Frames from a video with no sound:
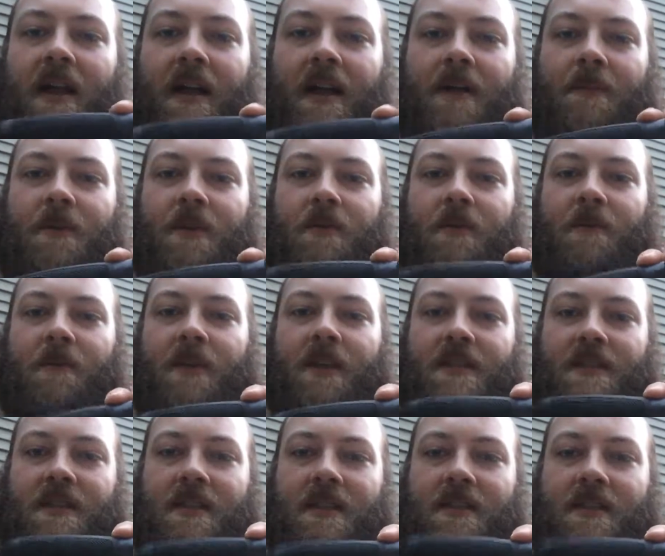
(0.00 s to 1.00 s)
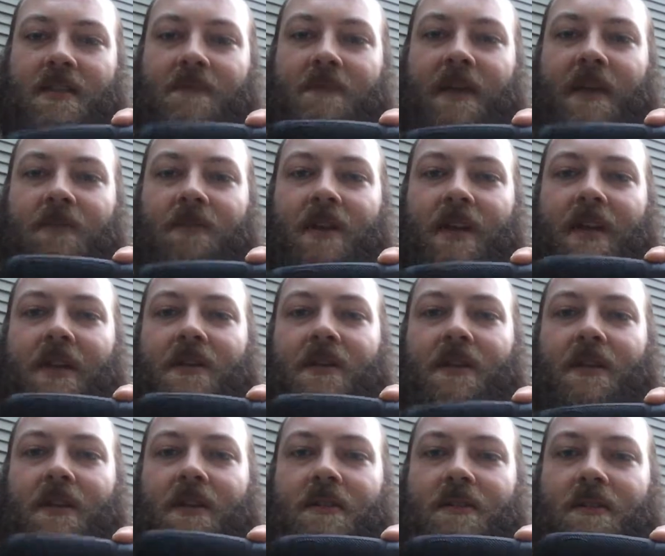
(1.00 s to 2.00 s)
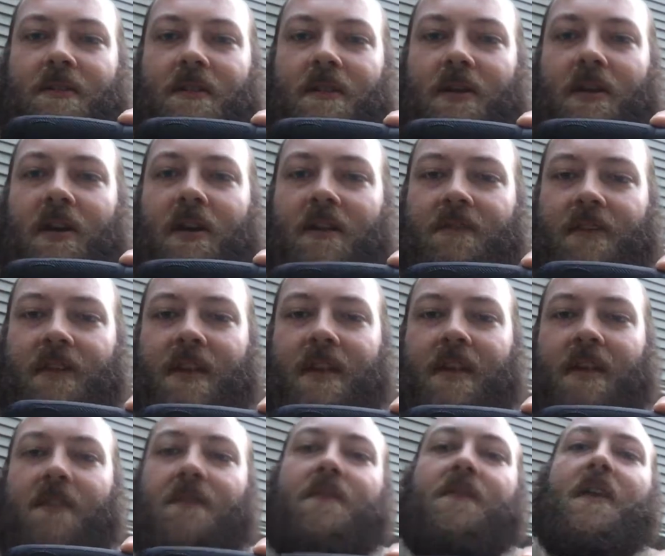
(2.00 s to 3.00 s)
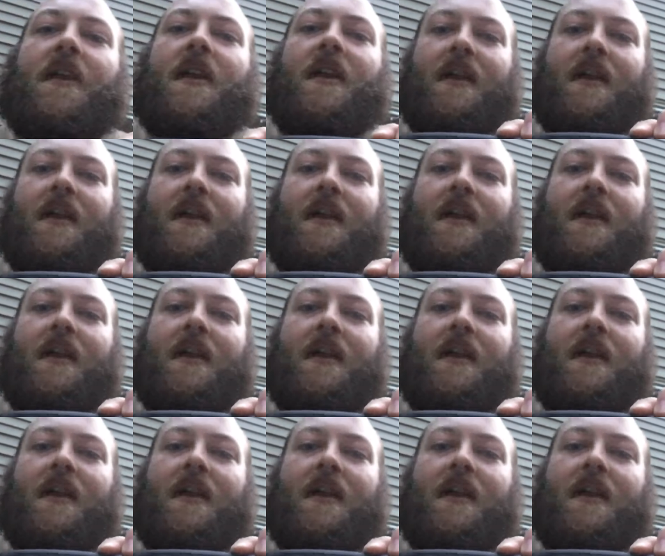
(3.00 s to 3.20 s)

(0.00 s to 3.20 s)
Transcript: I'm going to replace this as my regular carving knife.